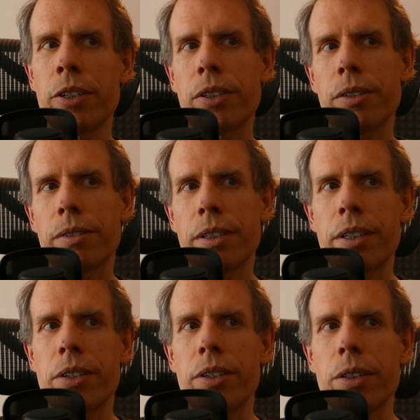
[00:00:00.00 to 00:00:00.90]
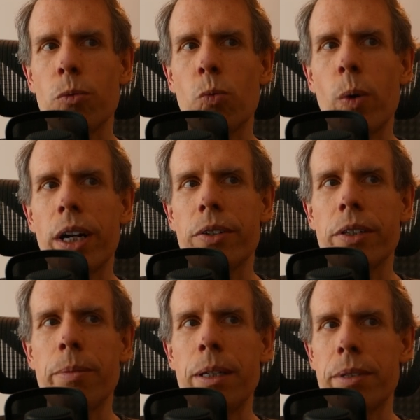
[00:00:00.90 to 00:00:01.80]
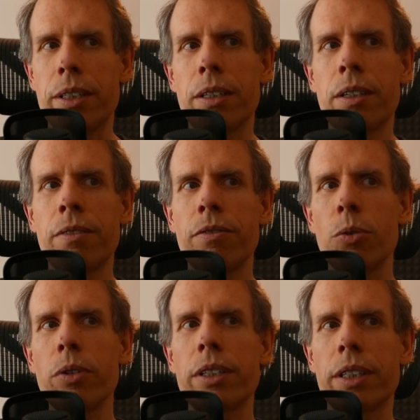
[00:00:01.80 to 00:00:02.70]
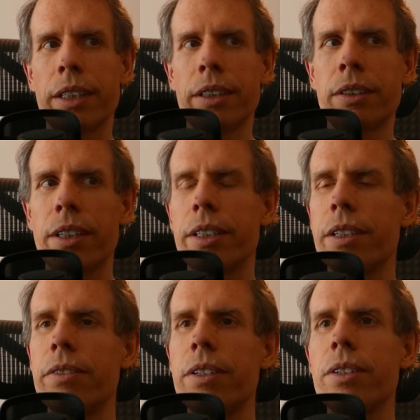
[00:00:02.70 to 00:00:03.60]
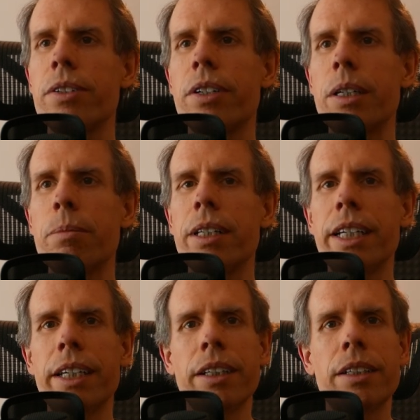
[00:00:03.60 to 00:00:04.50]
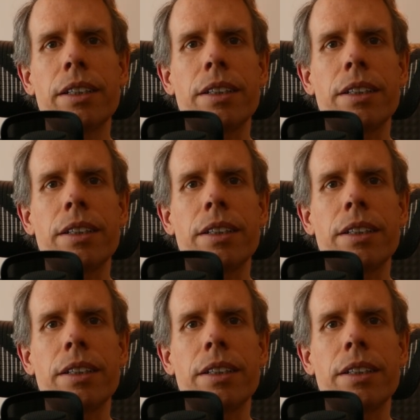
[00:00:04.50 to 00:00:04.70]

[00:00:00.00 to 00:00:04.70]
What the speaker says: so essentially where the beam is focusing relative to the starting plane